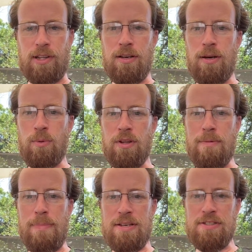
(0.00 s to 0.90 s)
What are the
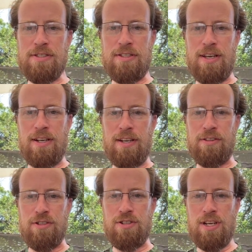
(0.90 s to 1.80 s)
basics to get ink
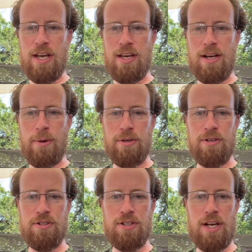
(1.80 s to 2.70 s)
to shade? How are
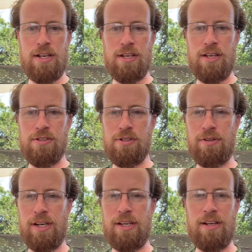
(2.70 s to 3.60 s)
shading inks
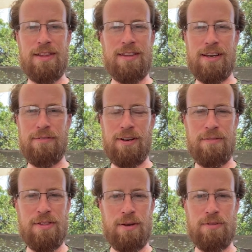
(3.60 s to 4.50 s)
created? I think I've
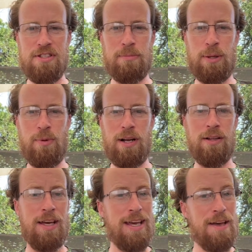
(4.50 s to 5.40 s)
covered that reasonably well.
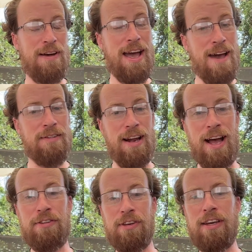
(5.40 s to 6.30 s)
If I haven't,
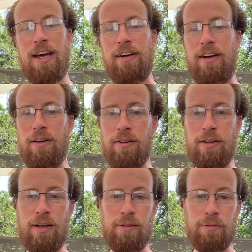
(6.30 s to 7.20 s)
ask again and
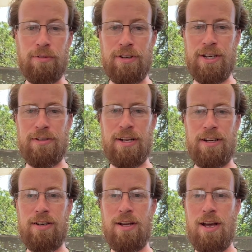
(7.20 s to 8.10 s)
I'll reiterate
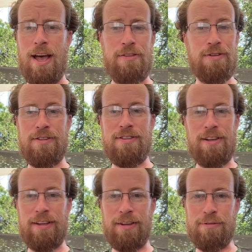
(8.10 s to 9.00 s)
it. As you can
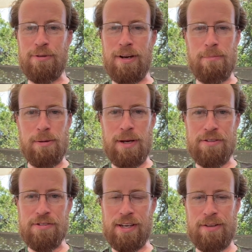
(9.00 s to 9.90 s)
tell, I love to ramble about
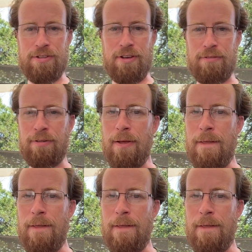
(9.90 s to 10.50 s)
this kind of stuff.